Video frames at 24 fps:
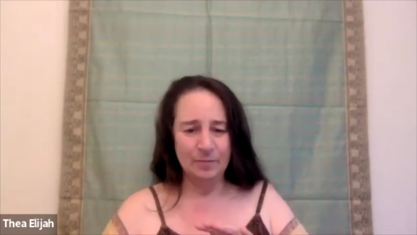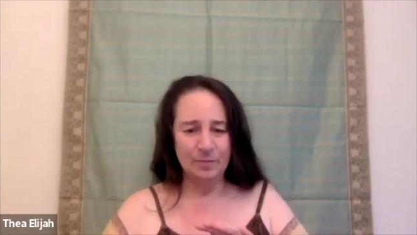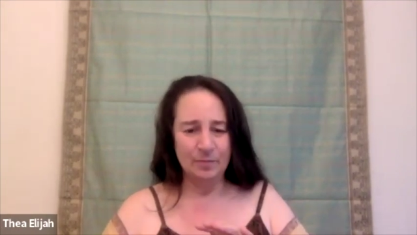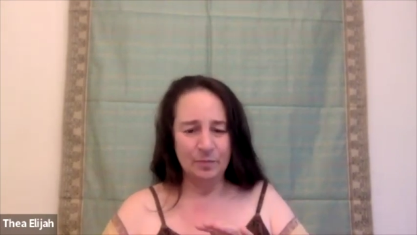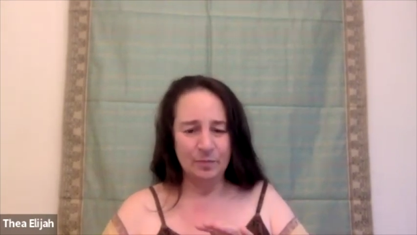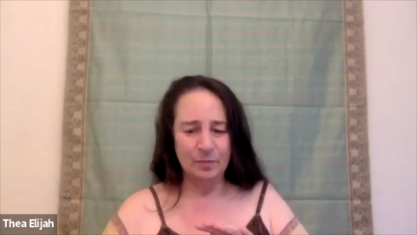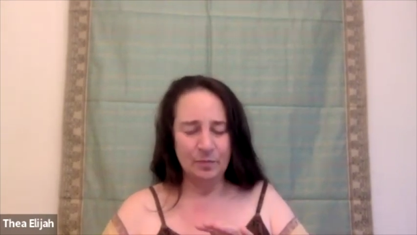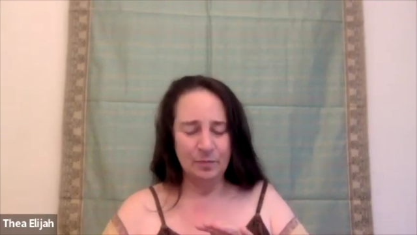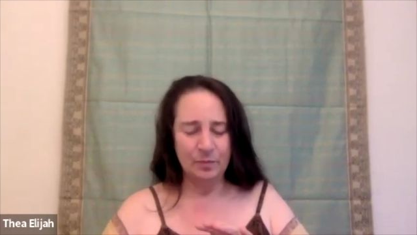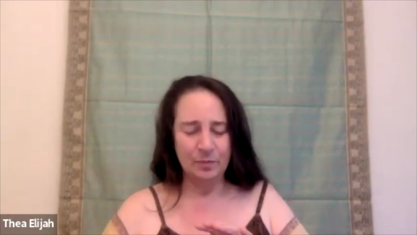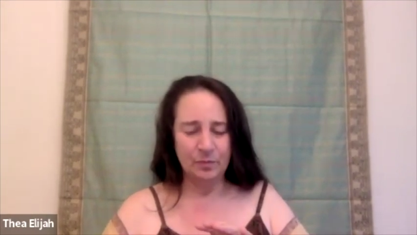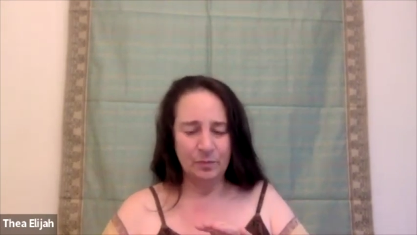
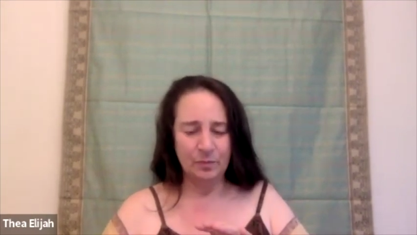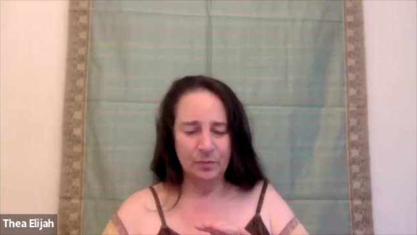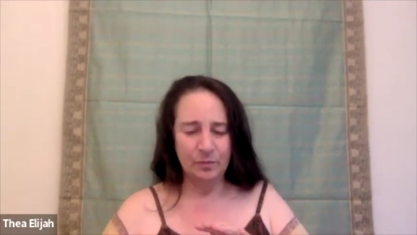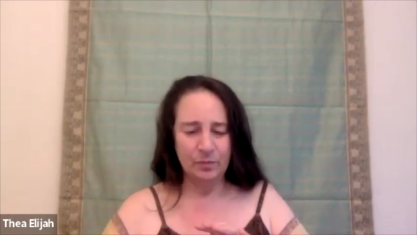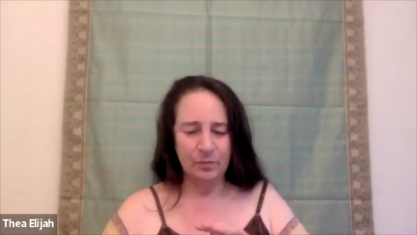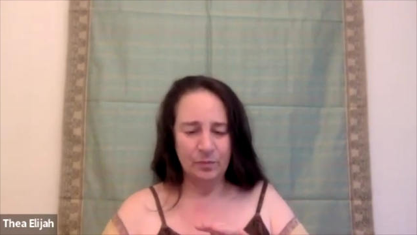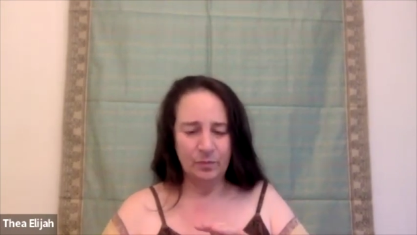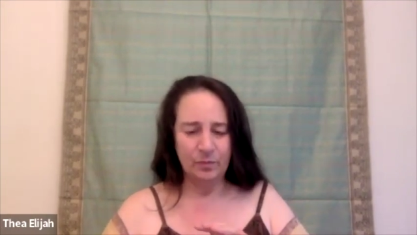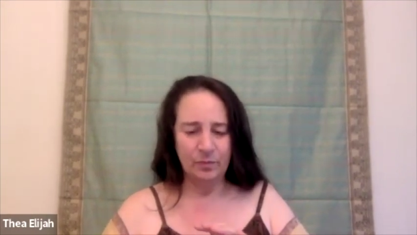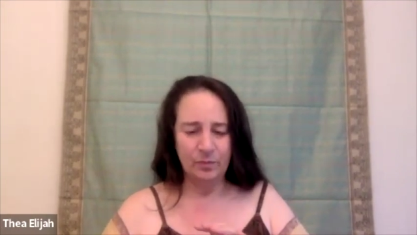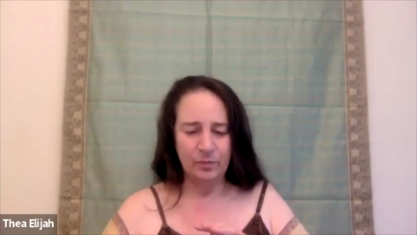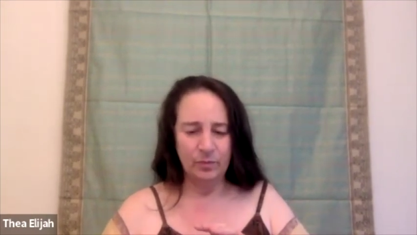
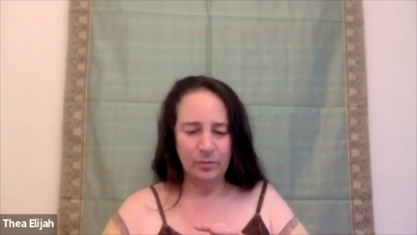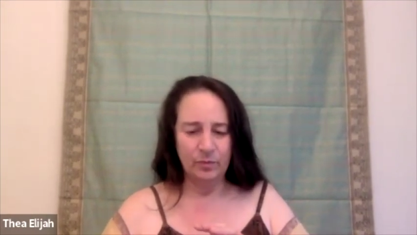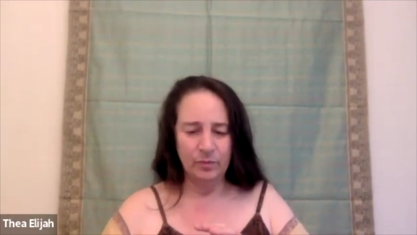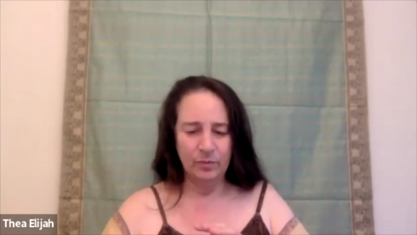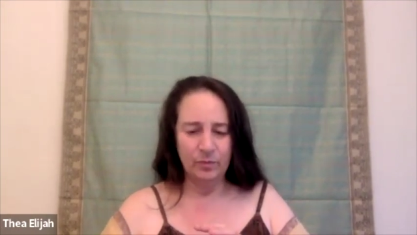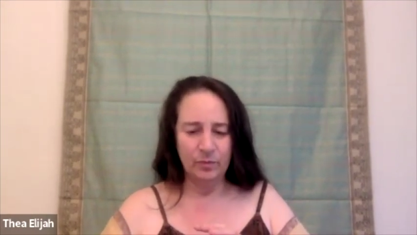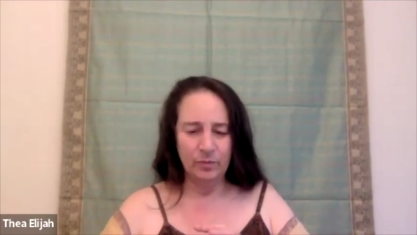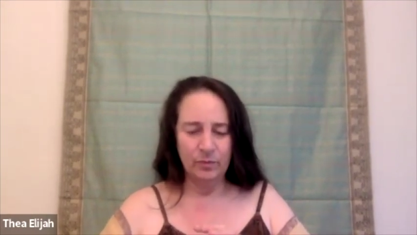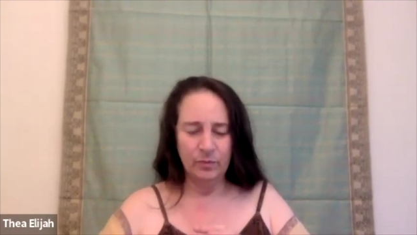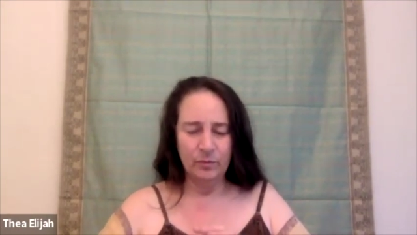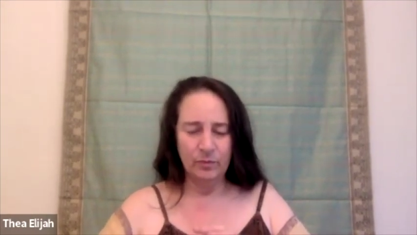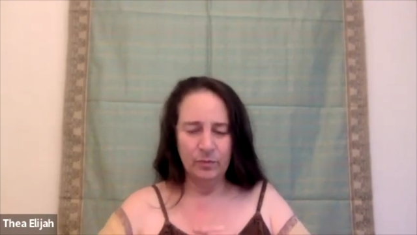
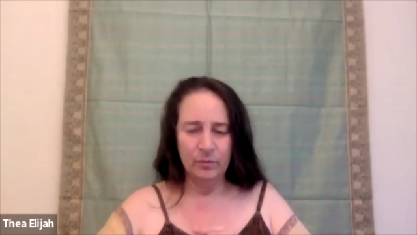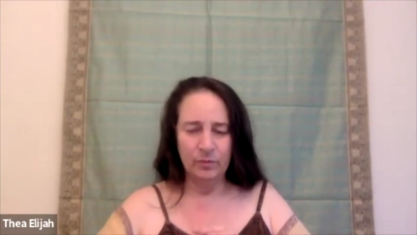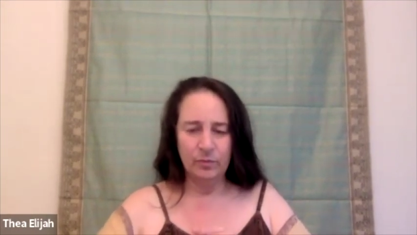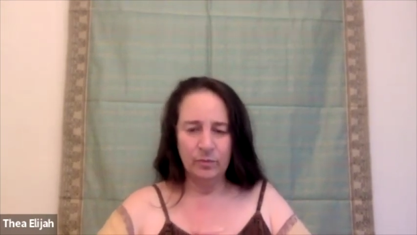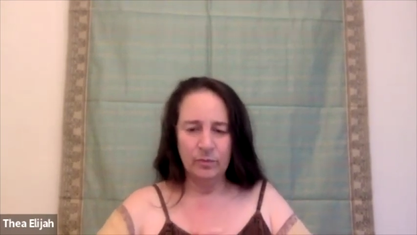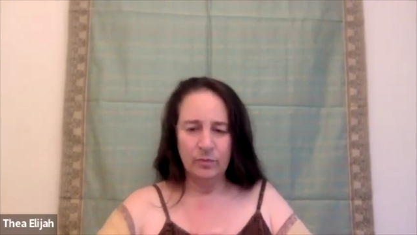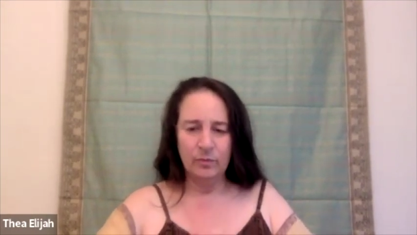Nobody speaks.